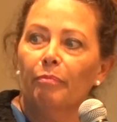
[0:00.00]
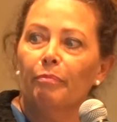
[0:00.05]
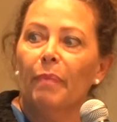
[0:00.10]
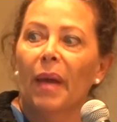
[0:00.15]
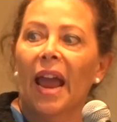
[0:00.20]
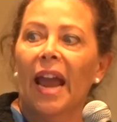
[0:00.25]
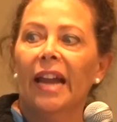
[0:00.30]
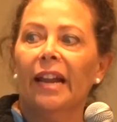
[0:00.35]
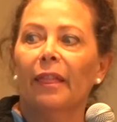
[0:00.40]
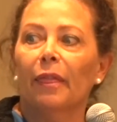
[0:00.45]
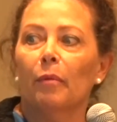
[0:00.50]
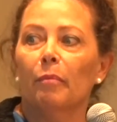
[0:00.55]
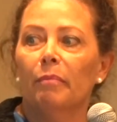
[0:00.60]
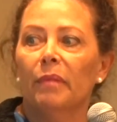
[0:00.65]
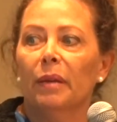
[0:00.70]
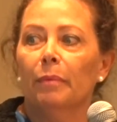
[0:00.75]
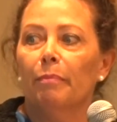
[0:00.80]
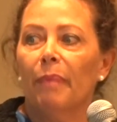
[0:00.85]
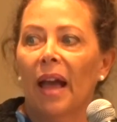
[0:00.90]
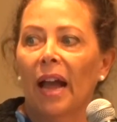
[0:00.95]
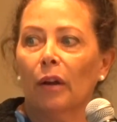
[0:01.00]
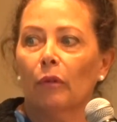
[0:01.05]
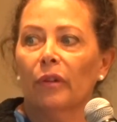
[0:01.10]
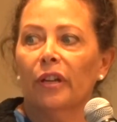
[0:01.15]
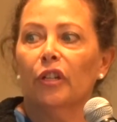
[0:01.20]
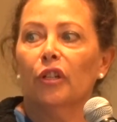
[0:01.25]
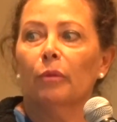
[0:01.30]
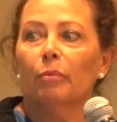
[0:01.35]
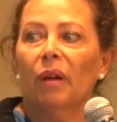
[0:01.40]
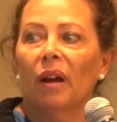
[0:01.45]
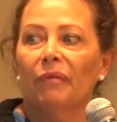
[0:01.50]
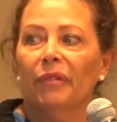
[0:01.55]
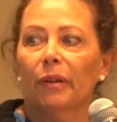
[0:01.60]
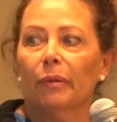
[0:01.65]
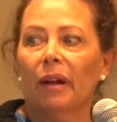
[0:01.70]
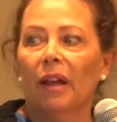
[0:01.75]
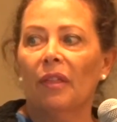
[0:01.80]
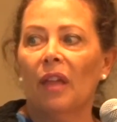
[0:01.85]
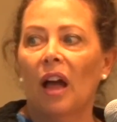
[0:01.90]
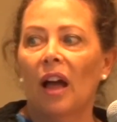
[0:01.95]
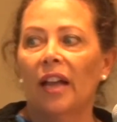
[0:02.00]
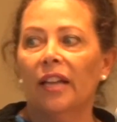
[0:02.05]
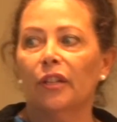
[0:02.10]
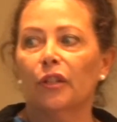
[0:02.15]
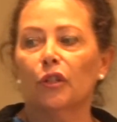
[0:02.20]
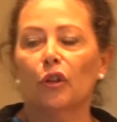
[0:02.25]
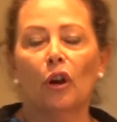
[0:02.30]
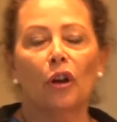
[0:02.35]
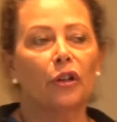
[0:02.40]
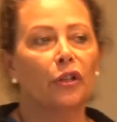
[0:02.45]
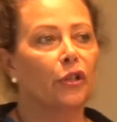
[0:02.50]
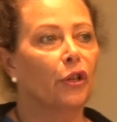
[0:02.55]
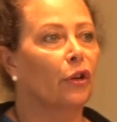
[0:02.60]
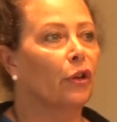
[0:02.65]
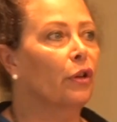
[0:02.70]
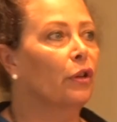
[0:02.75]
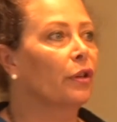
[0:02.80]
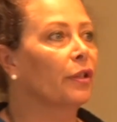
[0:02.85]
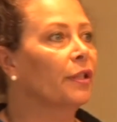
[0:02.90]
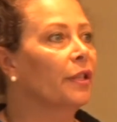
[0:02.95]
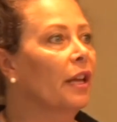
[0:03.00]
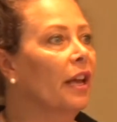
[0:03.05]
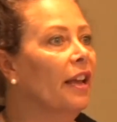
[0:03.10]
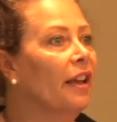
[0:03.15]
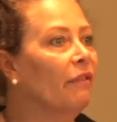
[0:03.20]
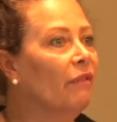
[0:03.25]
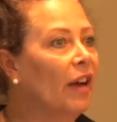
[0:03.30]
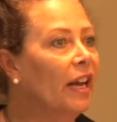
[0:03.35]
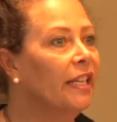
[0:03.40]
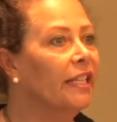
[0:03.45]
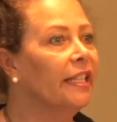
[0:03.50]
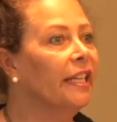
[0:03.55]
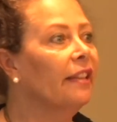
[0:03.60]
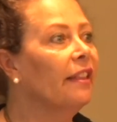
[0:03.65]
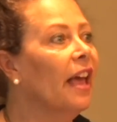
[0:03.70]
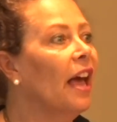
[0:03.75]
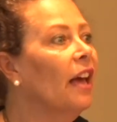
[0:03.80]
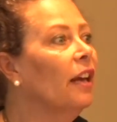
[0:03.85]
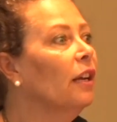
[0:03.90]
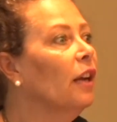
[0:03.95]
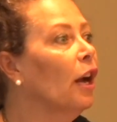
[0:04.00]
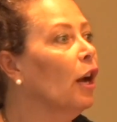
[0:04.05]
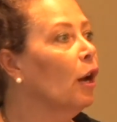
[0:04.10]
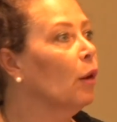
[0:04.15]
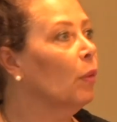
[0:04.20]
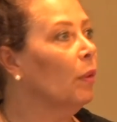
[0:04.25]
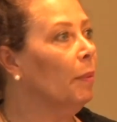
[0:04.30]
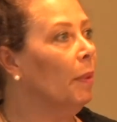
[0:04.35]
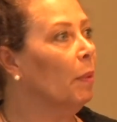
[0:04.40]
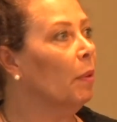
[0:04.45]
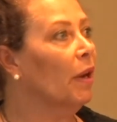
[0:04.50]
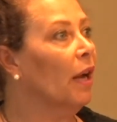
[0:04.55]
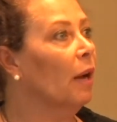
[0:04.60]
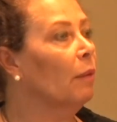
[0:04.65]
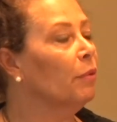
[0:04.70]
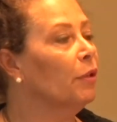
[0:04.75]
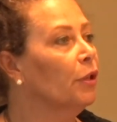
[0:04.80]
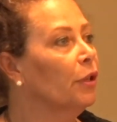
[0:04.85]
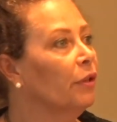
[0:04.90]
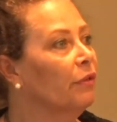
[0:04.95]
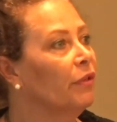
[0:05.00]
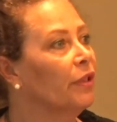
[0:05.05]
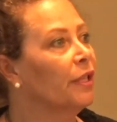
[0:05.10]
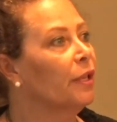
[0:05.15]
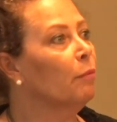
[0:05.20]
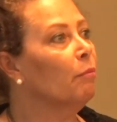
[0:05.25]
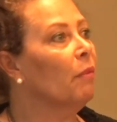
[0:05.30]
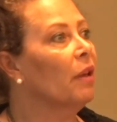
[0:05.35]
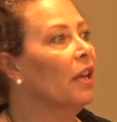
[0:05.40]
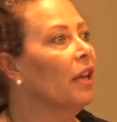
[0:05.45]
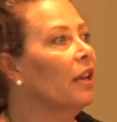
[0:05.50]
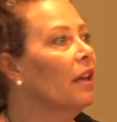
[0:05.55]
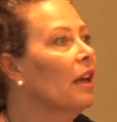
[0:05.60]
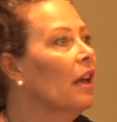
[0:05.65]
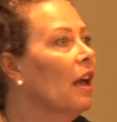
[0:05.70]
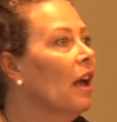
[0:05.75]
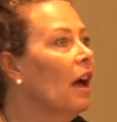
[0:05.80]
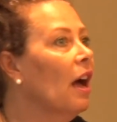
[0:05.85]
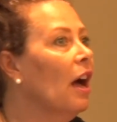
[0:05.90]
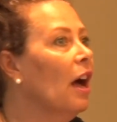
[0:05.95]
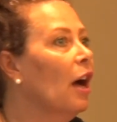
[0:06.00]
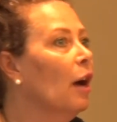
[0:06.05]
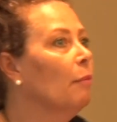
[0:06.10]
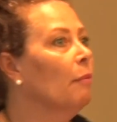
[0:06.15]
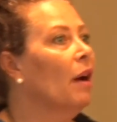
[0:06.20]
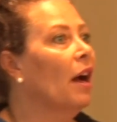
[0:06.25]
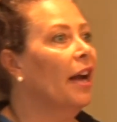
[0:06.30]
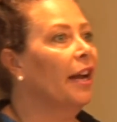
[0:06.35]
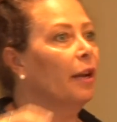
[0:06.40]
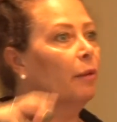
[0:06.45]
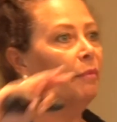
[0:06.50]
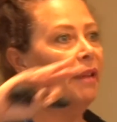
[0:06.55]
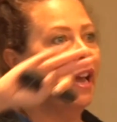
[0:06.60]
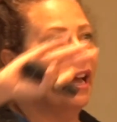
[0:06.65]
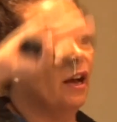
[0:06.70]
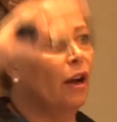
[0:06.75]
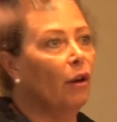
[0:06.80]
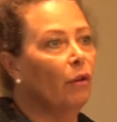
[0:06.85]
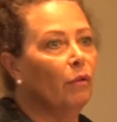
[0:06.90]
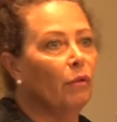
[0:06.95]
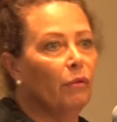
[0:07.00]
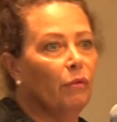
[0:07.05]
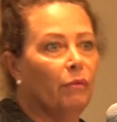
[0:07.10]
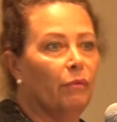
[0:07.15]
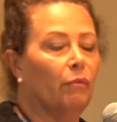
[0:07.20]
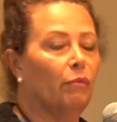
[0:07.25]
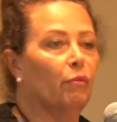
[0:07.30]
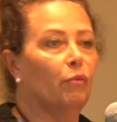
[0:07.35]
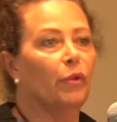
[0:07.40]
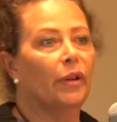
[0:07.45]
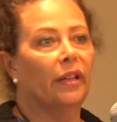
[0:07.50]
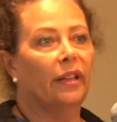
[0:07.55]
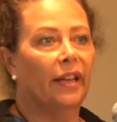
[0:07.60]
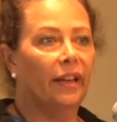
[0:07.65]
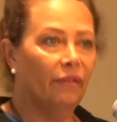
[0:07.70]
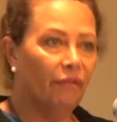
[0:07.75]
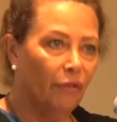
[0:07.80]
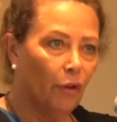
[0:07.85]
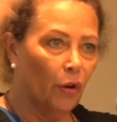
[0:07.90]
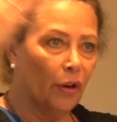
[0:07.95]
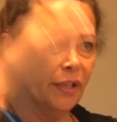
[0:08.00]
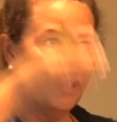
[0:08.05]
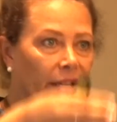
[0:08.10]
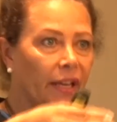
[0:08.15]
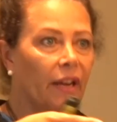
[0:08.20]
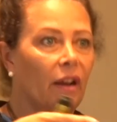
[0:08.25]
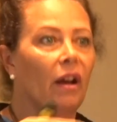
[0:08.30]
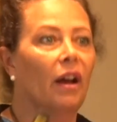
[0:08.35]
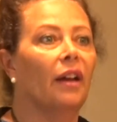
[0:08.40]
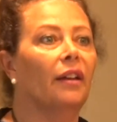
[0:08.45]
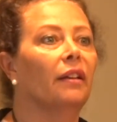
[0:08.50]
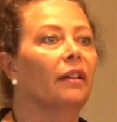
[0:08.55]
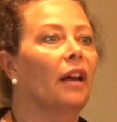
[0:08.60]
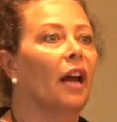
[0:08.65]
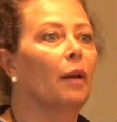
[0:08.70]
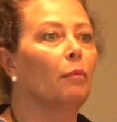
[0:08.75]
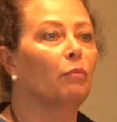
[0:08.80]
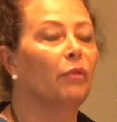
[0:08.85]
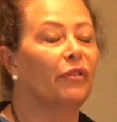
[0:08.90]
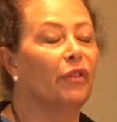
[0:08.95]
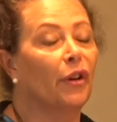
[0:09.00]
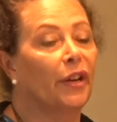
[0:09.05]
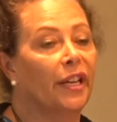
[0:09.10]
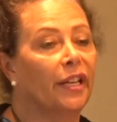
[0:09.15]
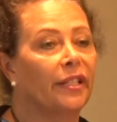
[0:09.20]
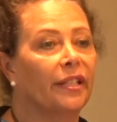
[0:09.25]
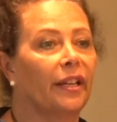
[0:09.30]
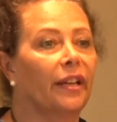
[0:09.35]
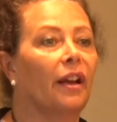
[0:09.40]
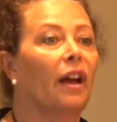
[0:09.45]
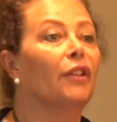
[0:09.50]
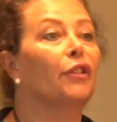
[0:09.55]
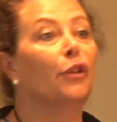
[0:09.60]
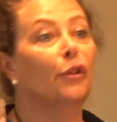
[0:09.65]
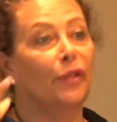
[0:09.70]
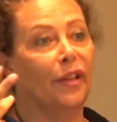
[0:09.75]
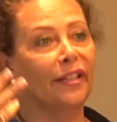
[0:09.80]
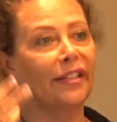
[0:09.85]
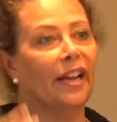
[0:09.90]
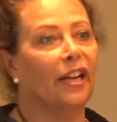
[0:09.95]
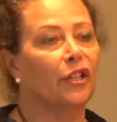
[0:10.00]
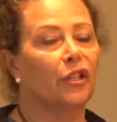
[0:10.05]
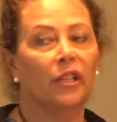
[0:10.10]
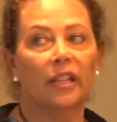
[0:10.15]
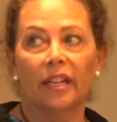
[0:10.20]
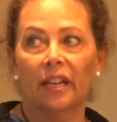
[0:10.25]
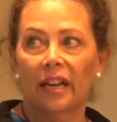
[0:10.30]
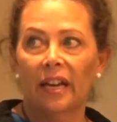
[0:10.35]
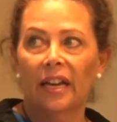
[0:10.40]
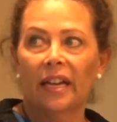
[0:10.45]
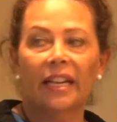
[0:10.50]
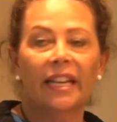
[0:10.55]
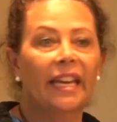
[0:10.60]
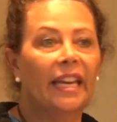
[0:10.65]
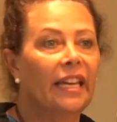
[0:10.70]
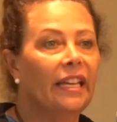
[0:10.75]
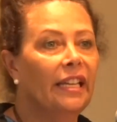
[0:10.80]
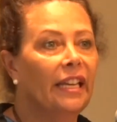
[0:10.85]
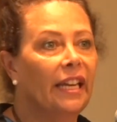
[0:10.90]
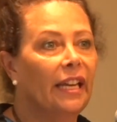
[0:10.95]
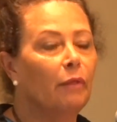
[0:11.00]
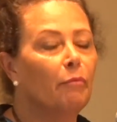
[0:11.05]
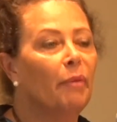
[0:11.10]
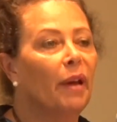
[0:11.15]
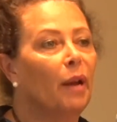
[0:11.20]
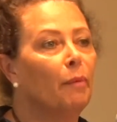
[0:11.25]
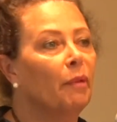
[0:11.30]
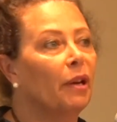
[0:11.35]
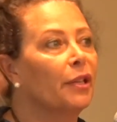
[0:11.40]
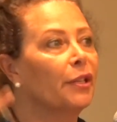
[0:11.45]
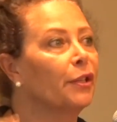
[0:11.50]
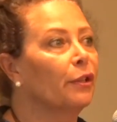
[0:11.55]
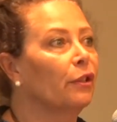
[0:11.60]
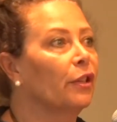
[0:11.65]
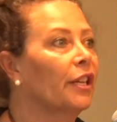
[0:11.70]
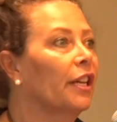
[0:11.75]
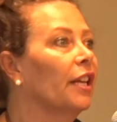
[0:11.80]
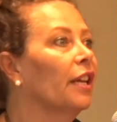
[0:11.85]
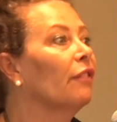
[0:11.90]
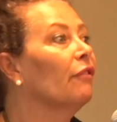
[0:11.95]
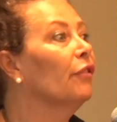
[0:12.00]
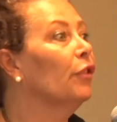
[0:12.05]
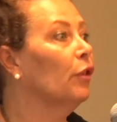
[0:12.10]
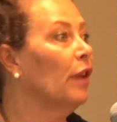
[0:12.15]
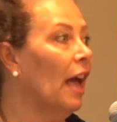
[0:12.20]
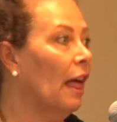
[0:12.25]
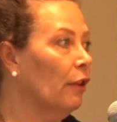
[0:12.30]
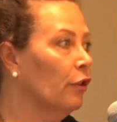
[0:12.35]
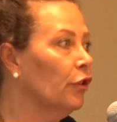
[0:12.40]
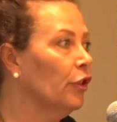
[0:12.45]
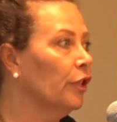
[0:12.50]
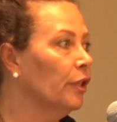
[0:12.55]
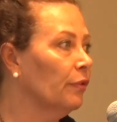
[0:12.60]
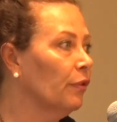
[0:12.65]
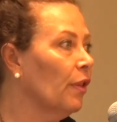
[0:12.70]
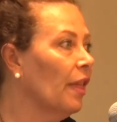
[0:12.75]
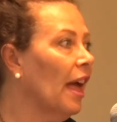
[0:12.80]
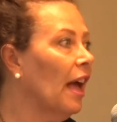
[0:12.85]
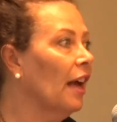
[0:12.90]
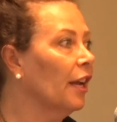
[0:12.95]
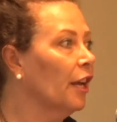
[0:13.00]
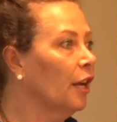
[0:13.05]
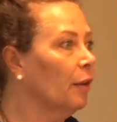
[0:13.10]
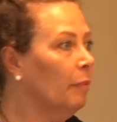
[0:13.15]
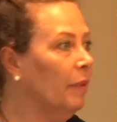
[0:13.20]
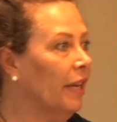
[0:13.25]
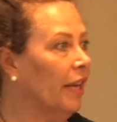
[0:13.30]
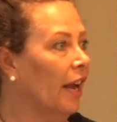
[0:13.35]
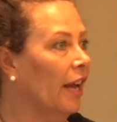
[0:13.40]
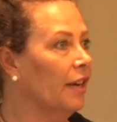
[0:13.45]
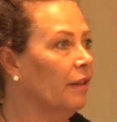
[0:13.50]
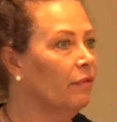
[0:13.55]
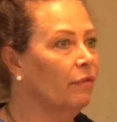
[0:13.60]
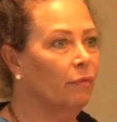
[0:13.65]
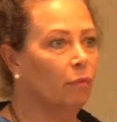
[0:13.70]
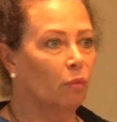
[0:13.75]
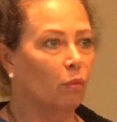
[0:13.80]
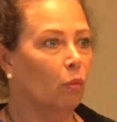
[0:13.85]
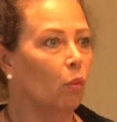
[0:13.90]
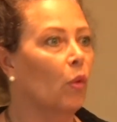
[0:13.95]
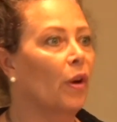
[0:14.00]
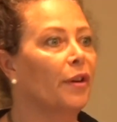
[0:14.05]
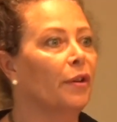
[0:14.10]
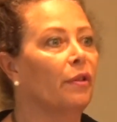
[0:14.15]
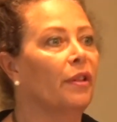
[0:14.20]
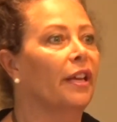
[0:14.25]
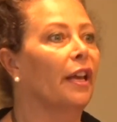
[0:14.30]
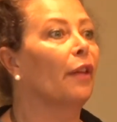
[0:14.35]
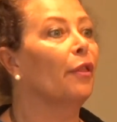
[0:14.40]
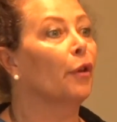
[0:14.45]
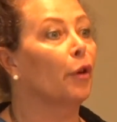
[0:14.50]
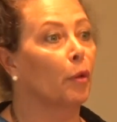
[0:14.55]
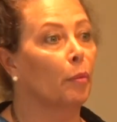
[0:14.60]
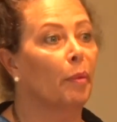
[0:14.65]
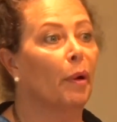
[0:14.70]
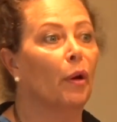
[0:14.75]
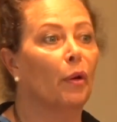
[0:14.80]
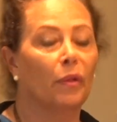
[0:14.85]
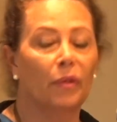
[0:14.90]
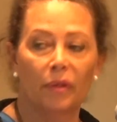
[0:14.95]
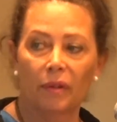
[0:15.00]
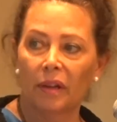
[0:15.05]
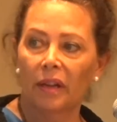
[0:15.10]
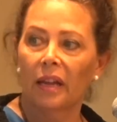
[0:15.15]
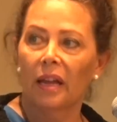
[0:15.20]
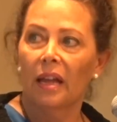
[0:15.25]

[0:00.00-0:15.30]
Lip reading: Pain in the mid-back region, puffy around the eyes, dark circles. If I see that when people come to visit me, I am now really focusing on two things actually. Kidney, but I'm also looking at food allergies for that. It can be kind of one or the other or both.